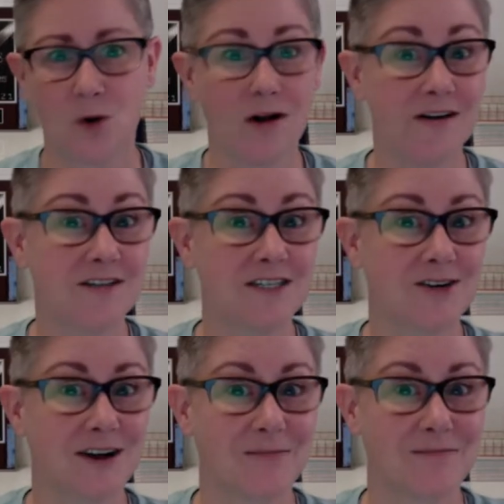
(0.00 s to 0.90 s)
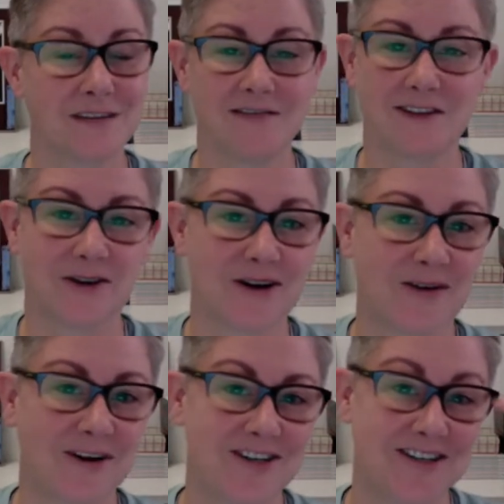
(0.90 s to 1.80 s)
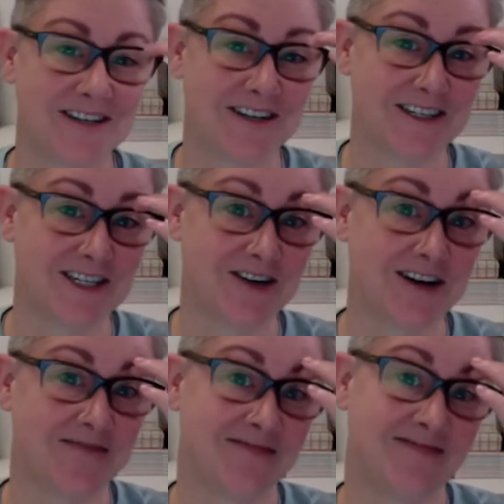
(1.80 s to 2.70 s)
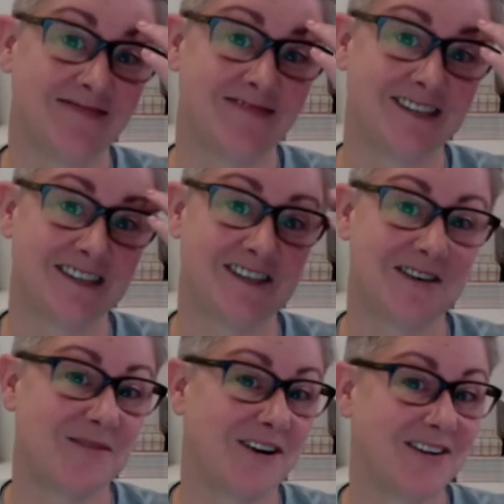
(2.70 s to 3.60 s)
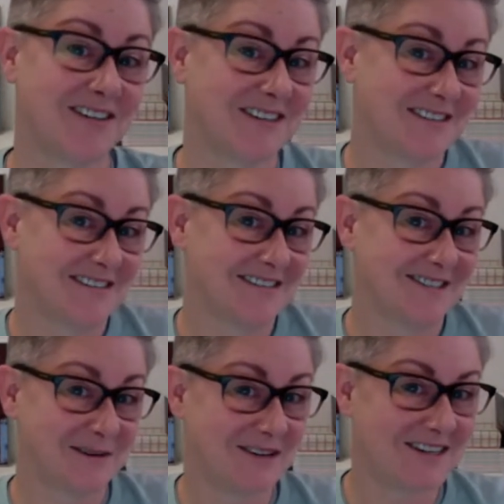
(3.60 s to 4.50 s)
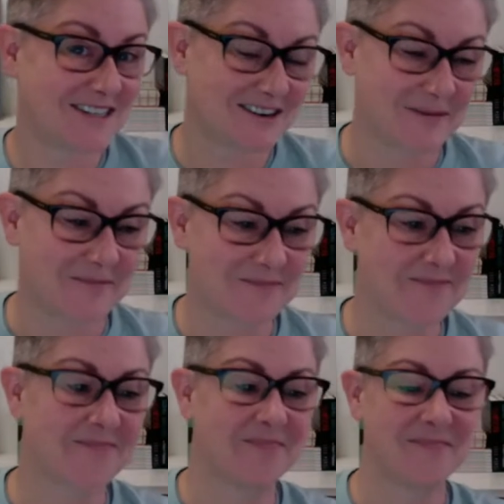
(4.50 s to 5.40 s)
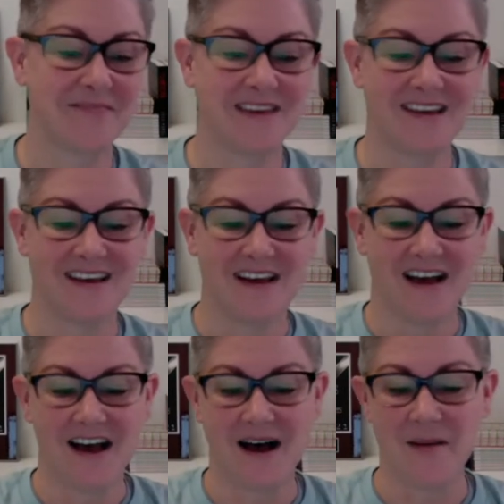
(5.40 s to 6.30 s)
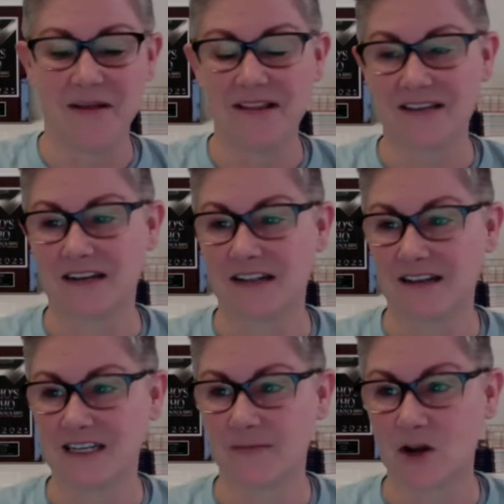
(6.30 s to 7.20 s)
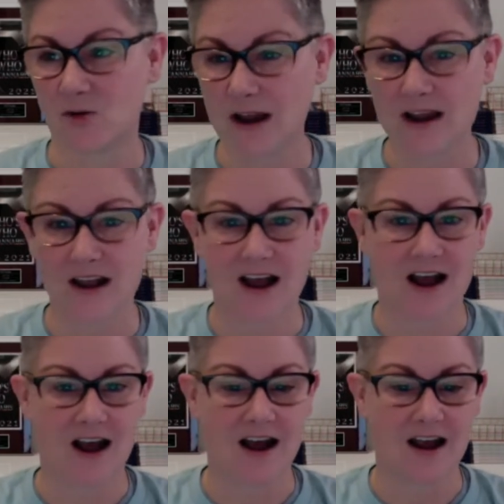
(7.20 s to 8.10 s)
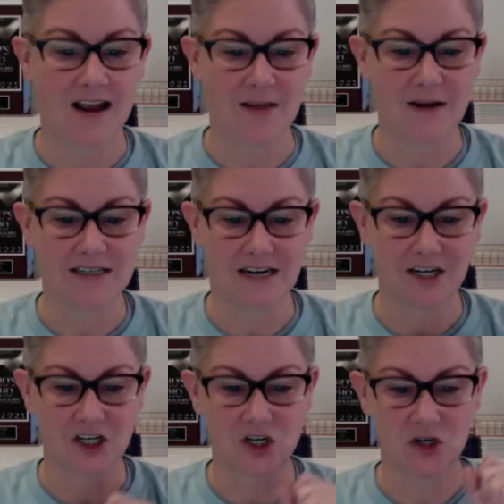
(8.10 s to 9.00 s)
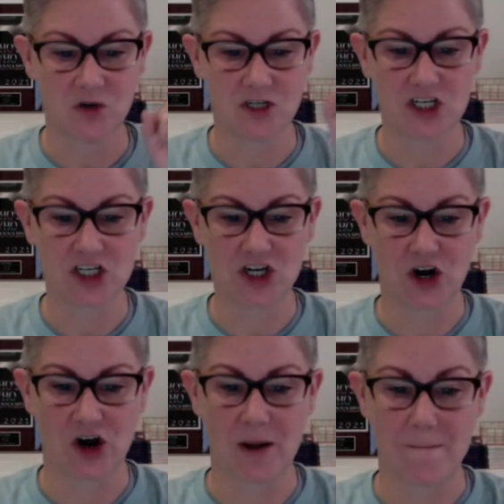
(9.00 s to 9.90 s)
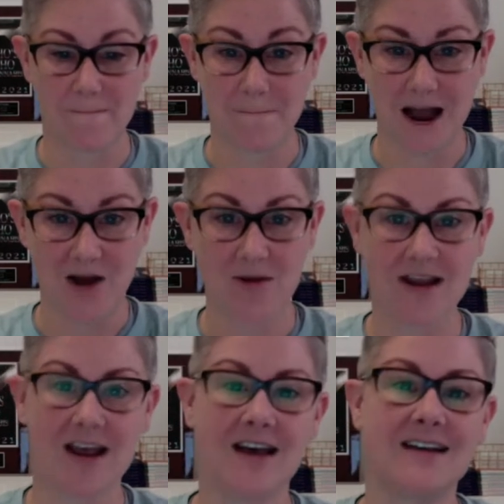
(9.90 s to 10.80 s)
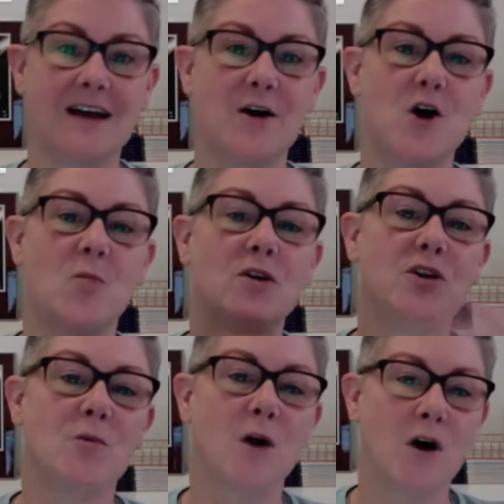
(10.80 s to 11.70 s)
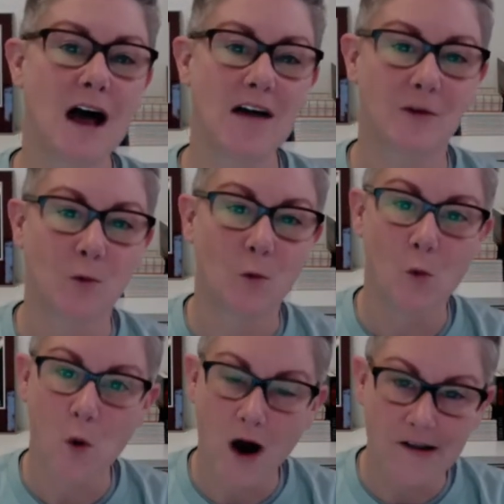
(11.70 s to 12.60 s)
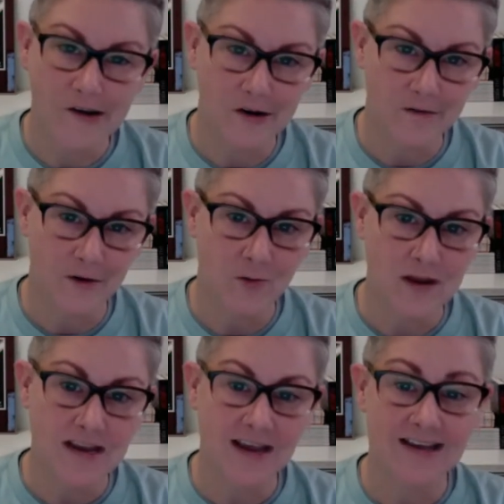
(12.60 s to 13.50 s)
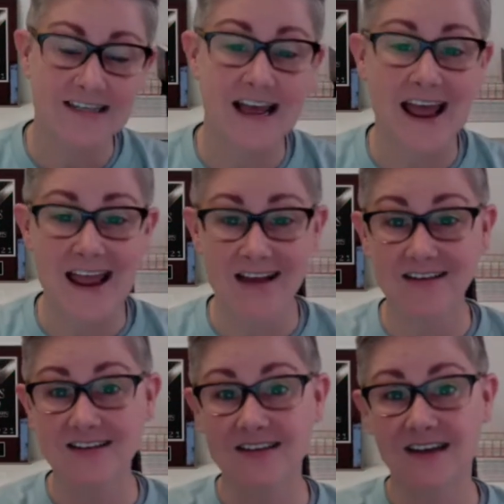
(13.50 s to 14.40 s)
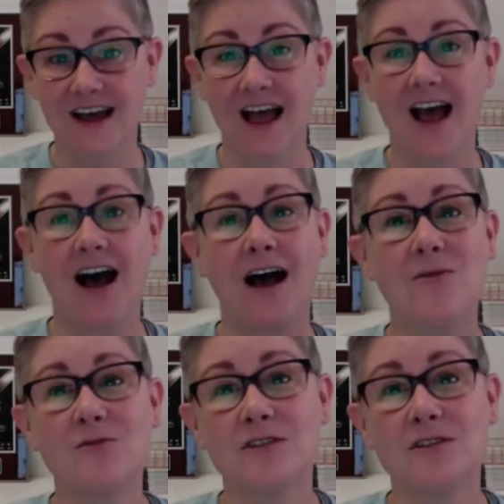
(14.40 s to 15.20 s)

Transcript: or on Instagram, even though you're not watching this on Instagram because StreamYard doesn't stream to Instagram. Um, listen, this has been great. I am excited to start my weekend. I hope you all have a wonderful weekend, and I will